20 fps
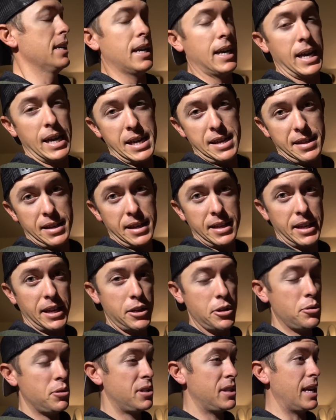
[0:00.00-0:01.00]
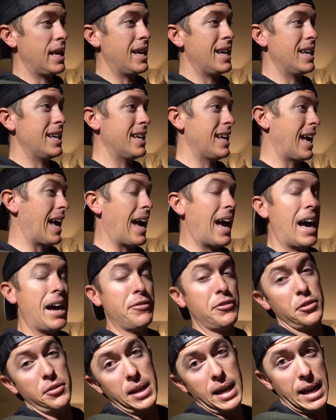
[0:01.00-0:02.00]
Anything that you send
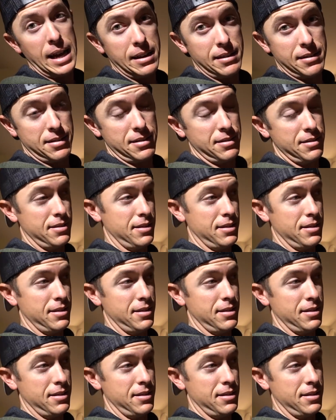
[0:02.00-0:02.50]
after that,